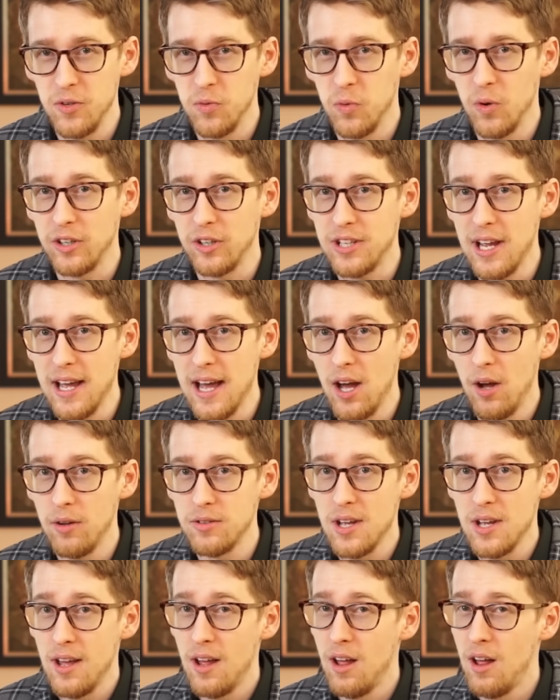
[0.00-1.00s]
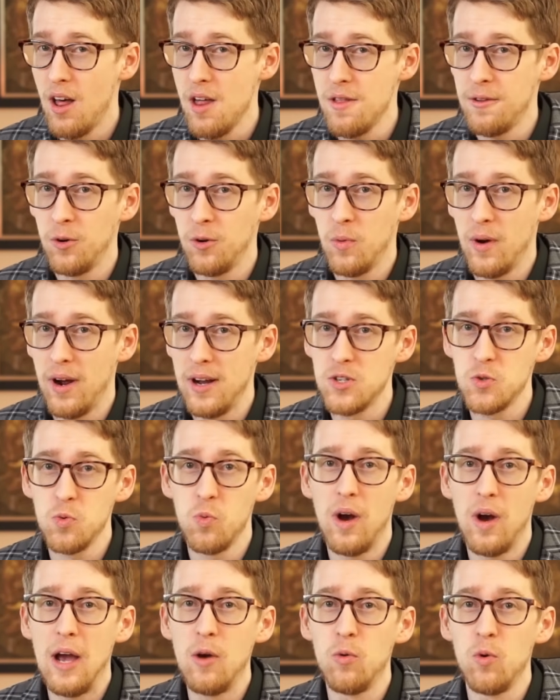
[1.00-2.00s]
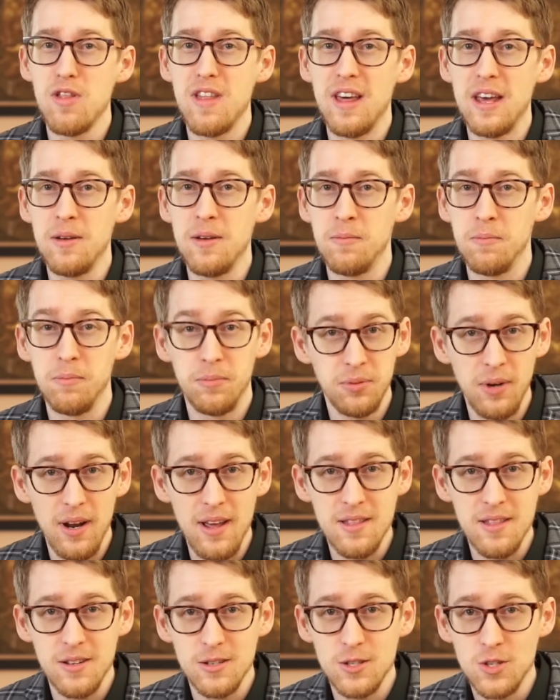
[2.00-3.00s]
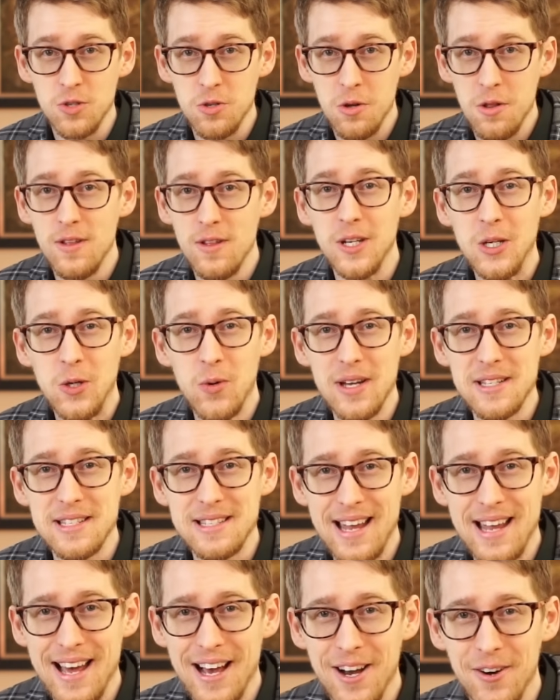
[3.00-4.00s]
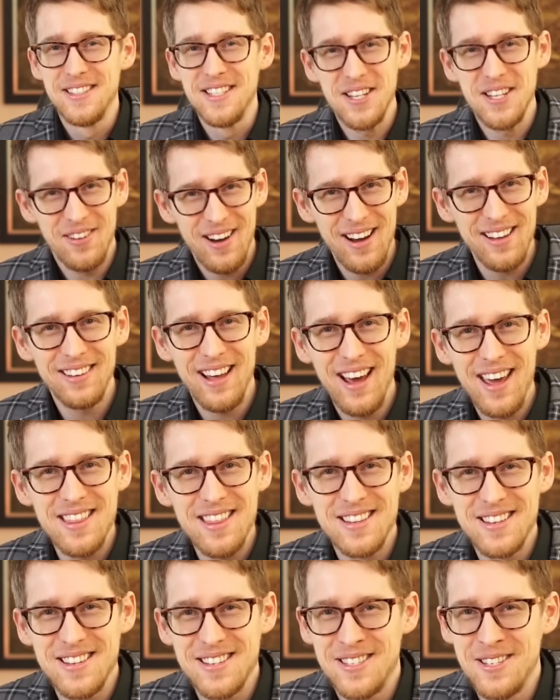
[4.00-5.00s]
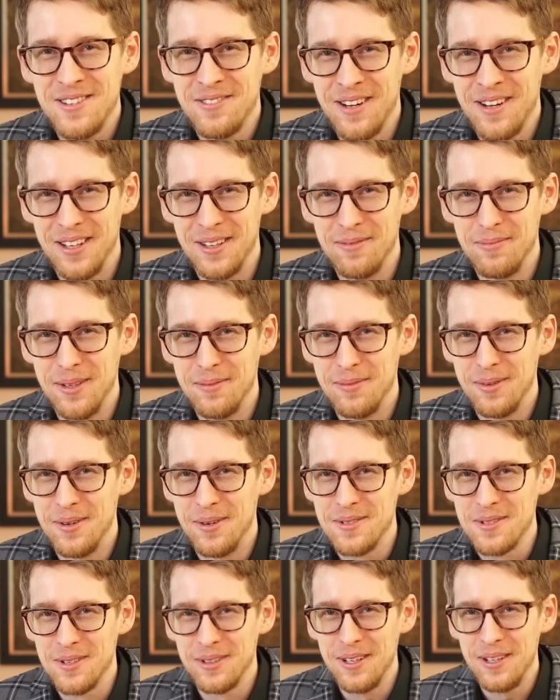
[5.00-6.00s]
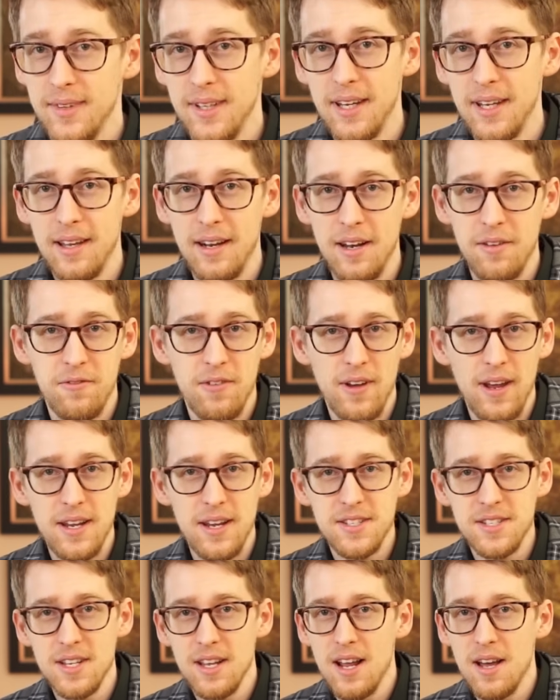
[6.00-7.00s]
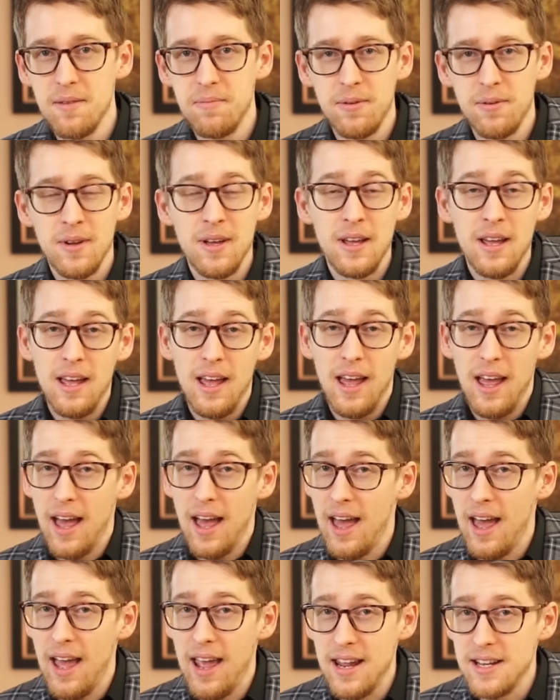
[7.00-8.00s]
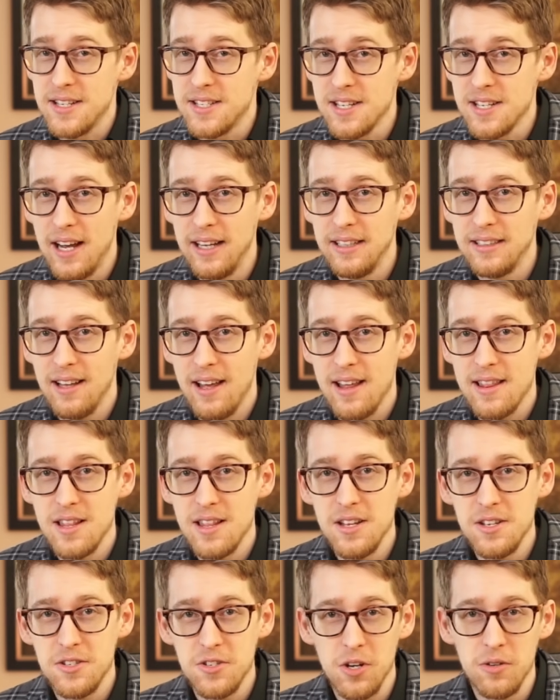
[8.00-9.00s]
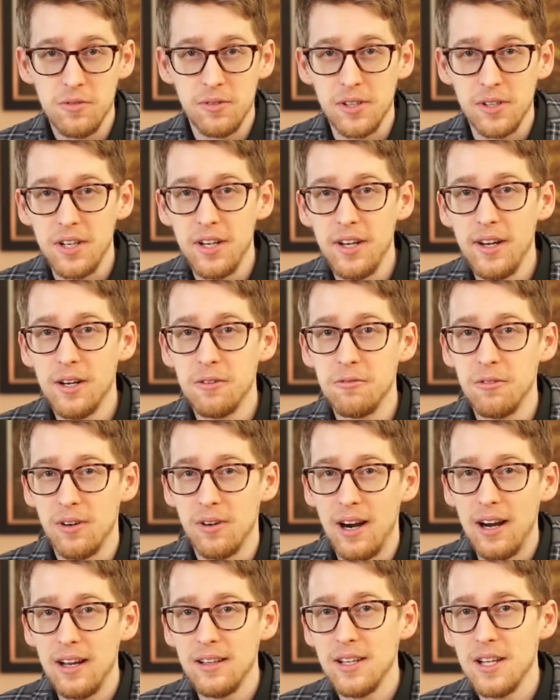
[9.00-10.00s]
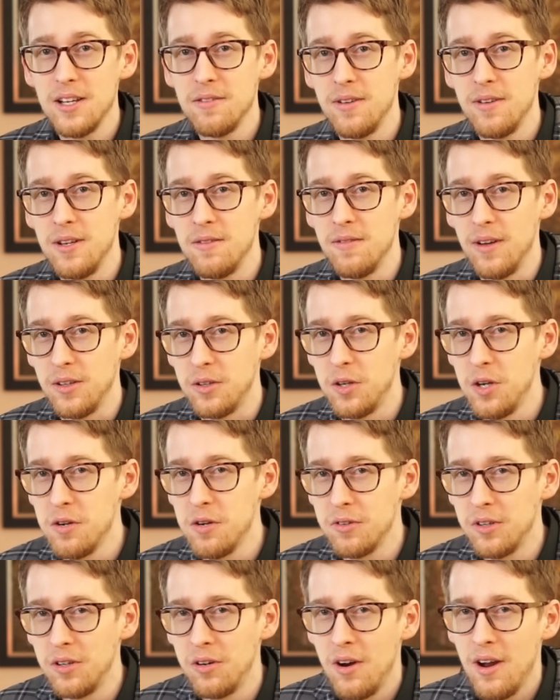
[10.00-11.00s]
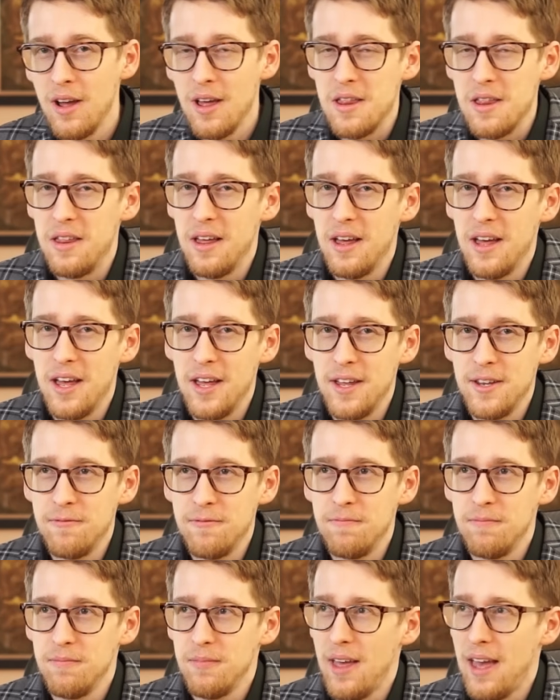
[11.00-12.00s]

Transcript: worked out. Otherwise, why would they bring this to the US now? So I like this development personally. And if they set up a site like this over here where I live in Vancouver, then